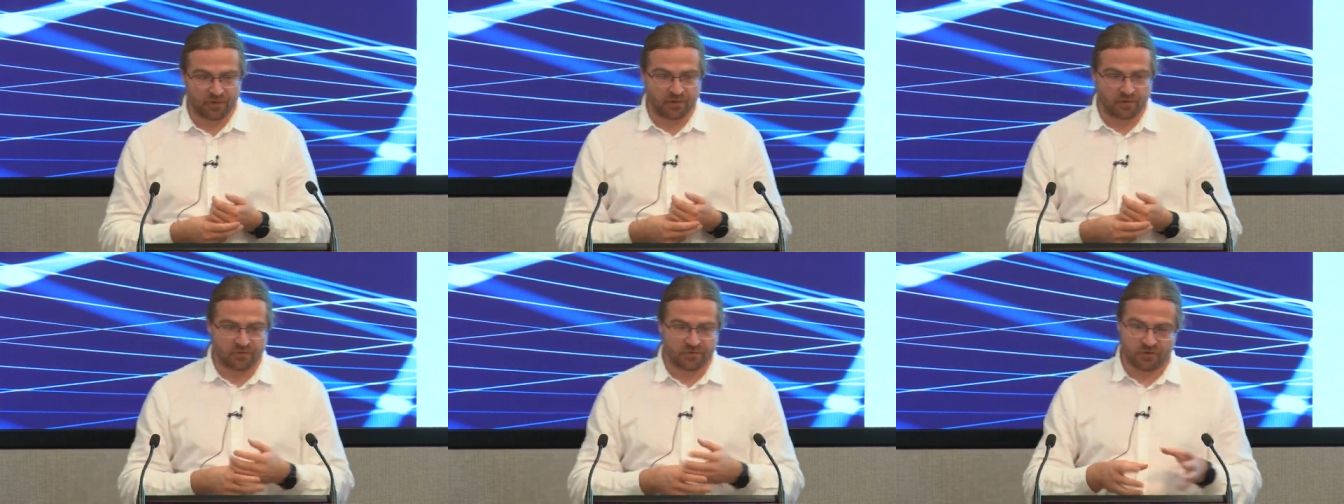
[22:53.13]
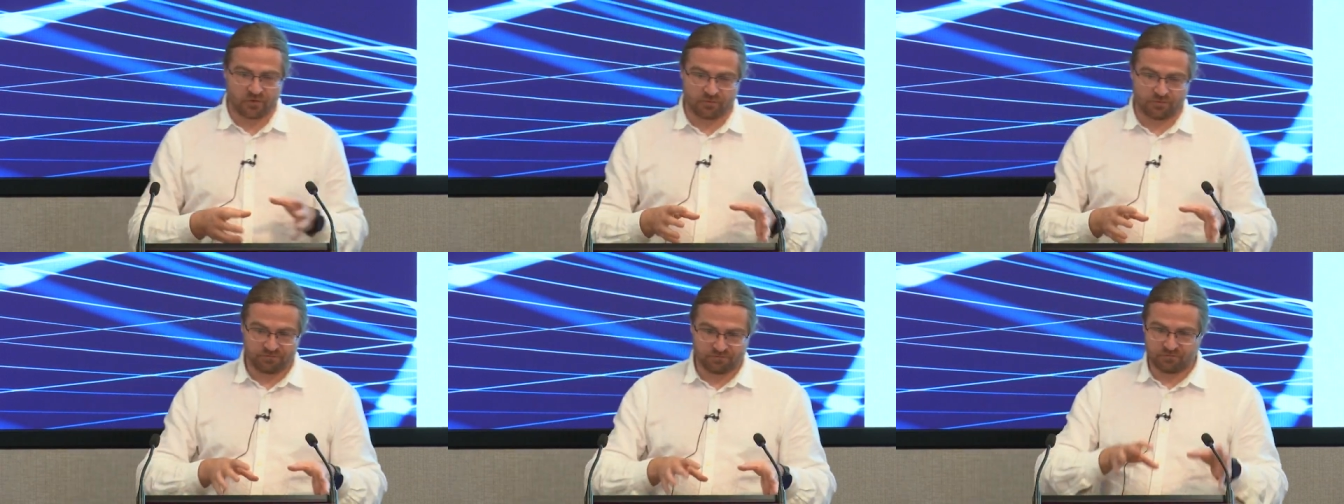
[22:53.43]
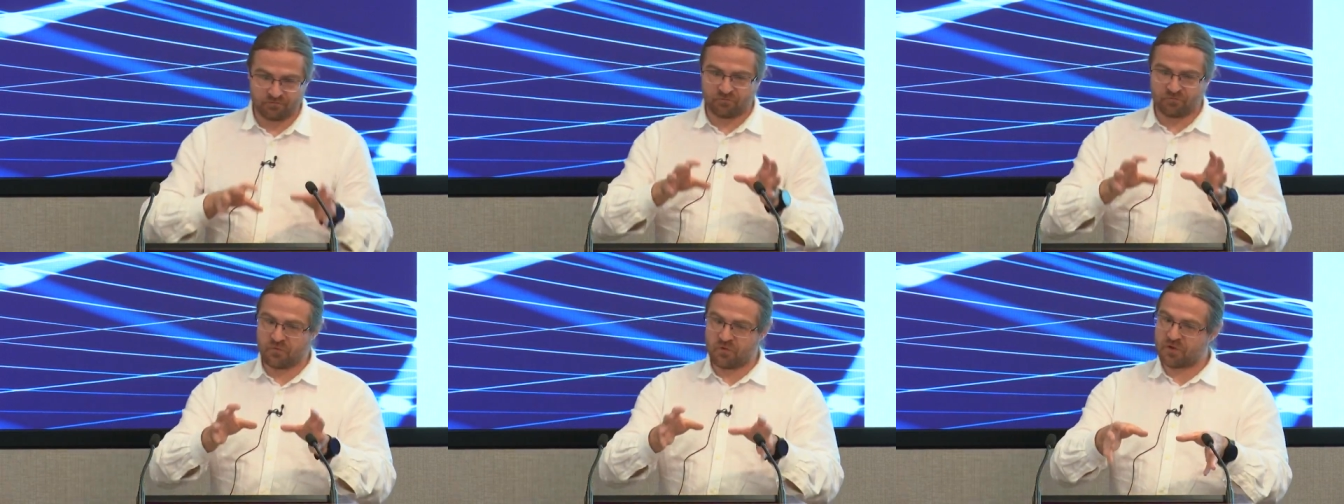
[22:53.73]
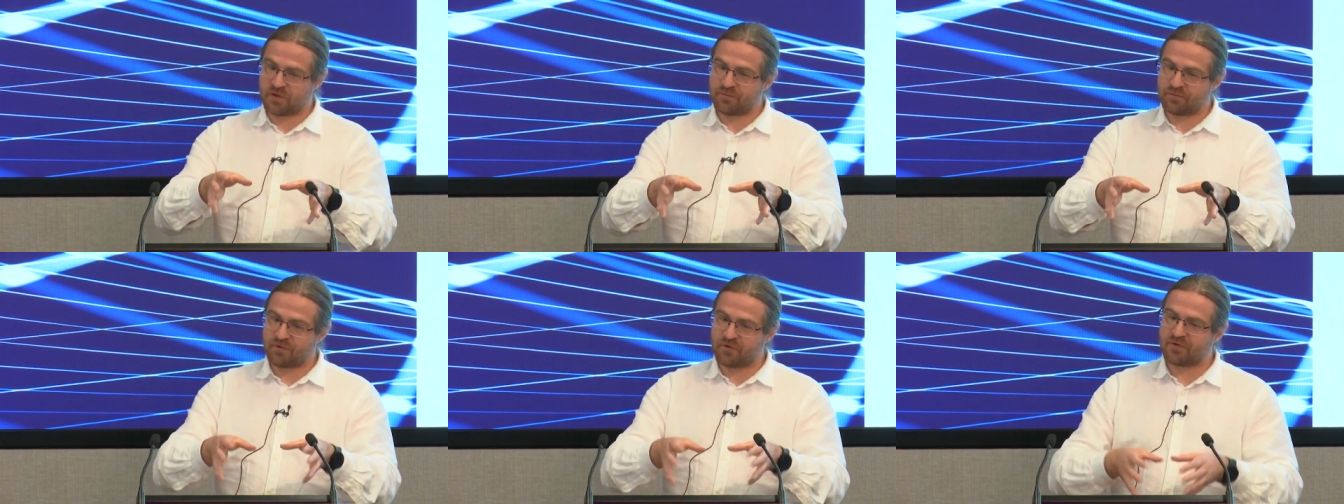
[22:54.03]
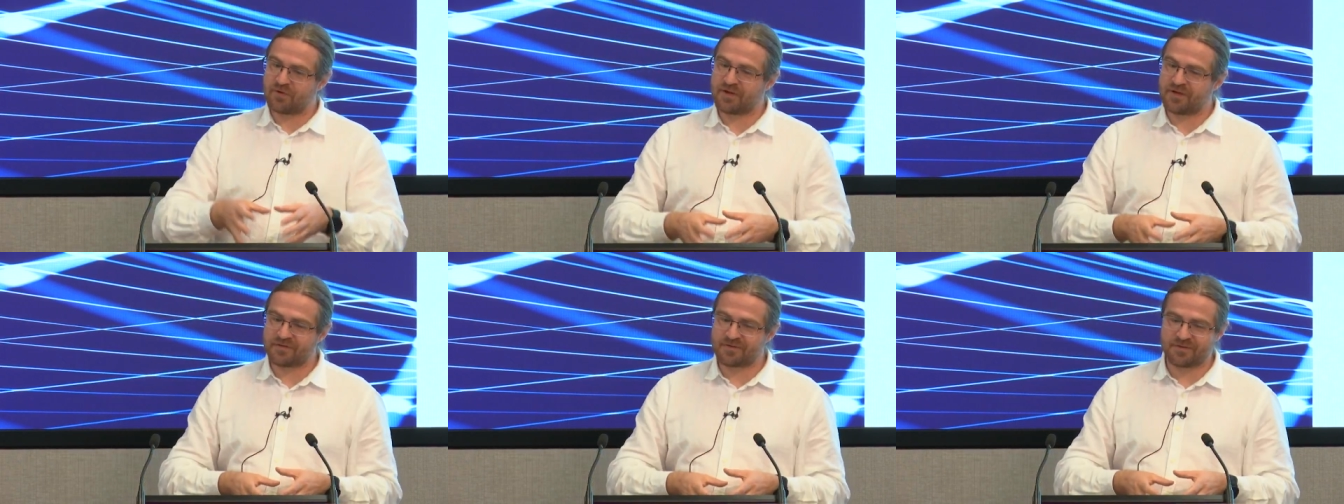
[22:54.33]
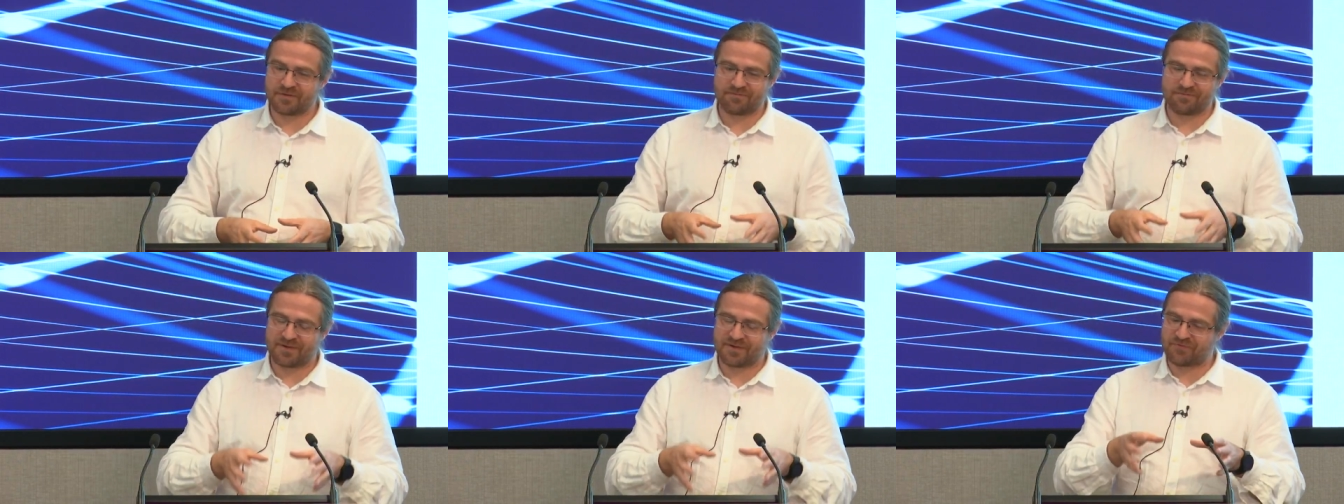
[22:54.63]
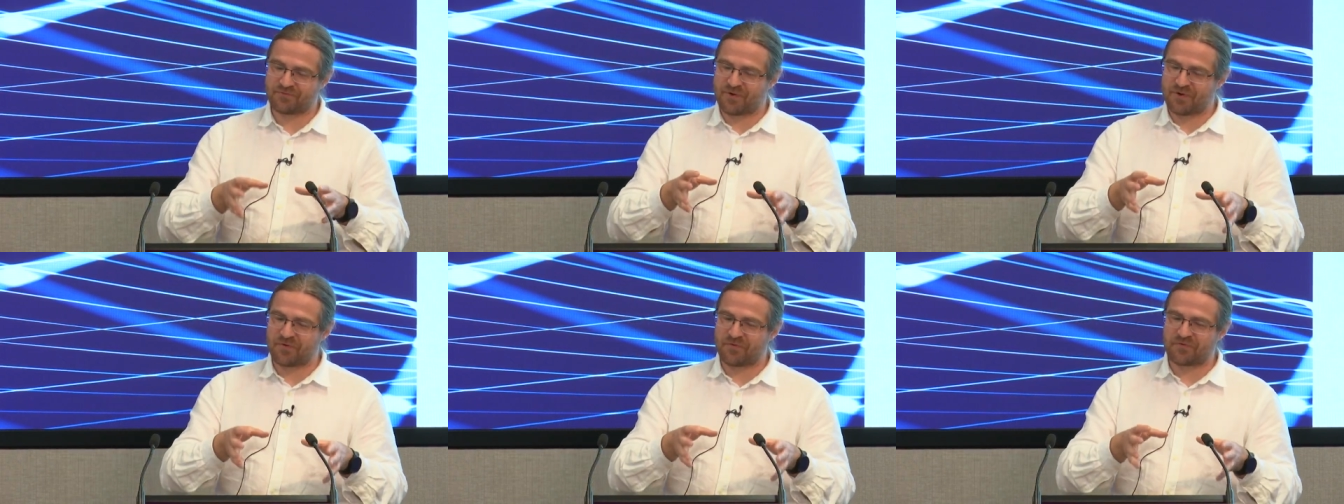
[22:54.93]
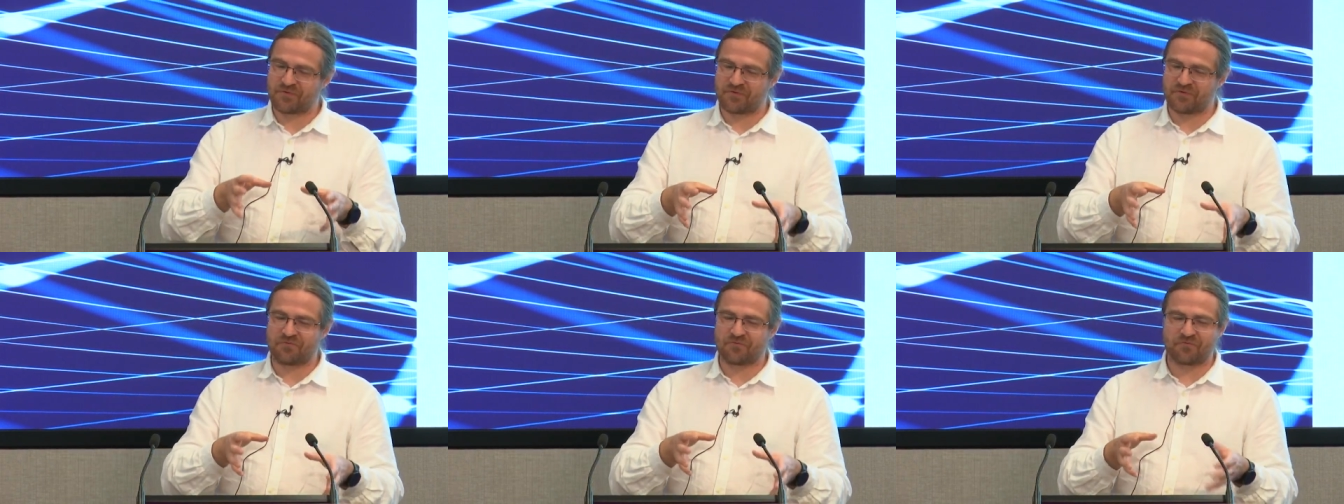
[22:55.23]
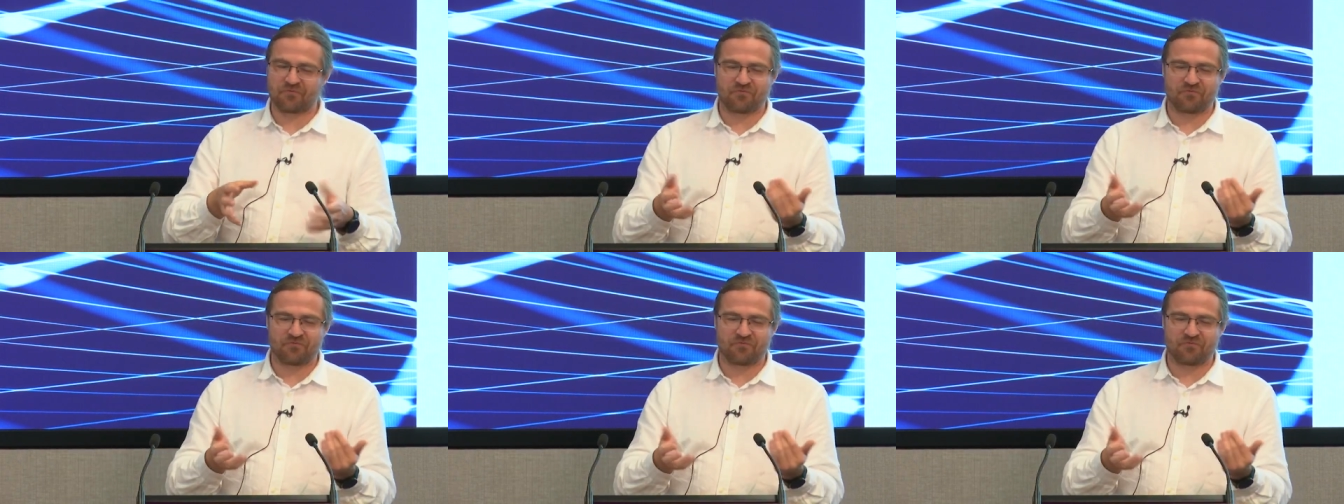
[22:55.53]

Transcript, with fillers: So work in progress, but one of the